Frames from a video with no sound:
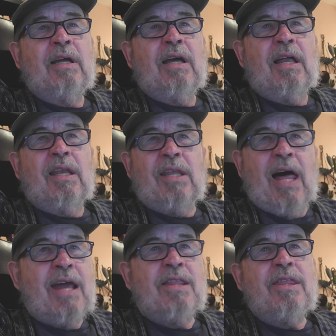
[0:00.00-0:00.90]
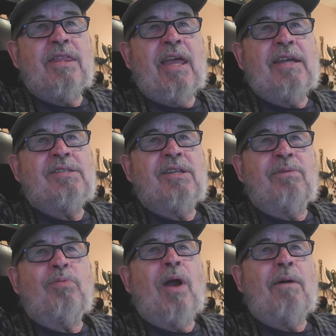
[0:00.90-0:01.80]
A lot of the things that are
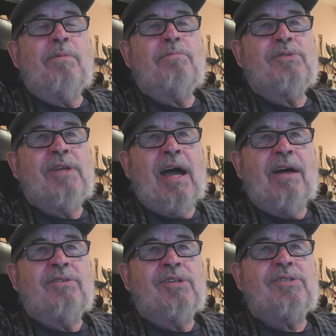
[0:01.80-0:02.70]
problems now just